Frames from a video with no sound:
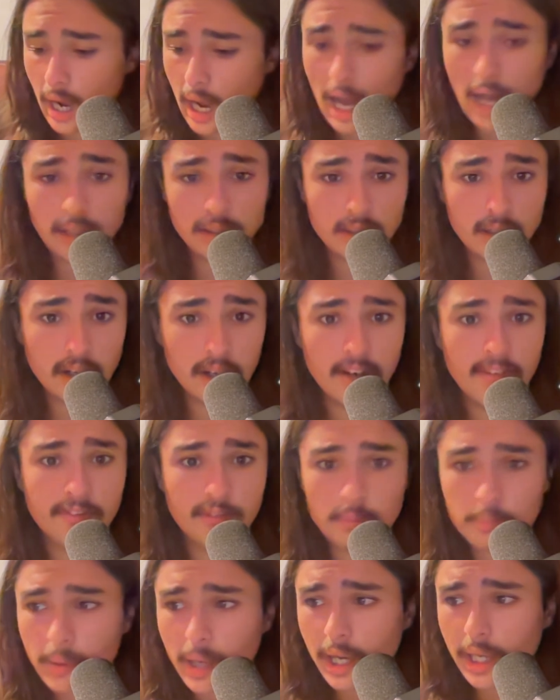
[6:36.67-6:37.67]
I
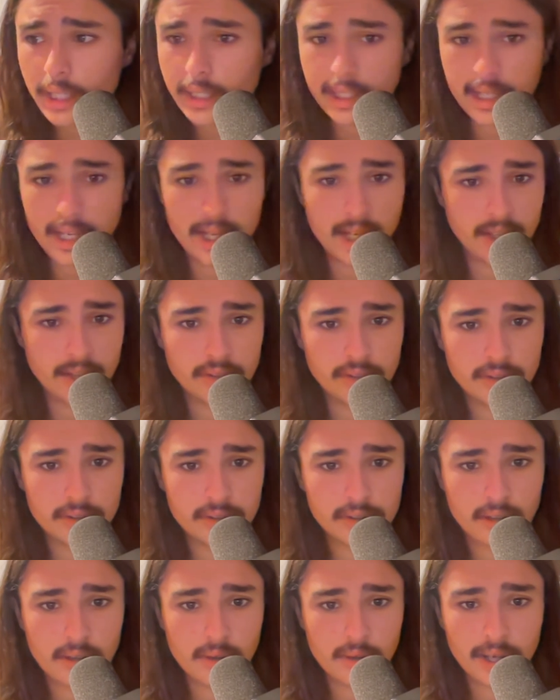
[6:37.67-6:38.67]
love
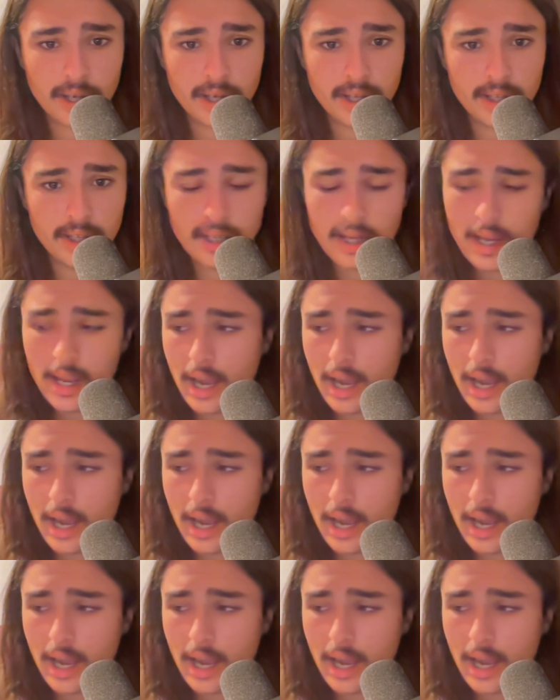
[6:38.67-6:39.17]
podcasts, okay?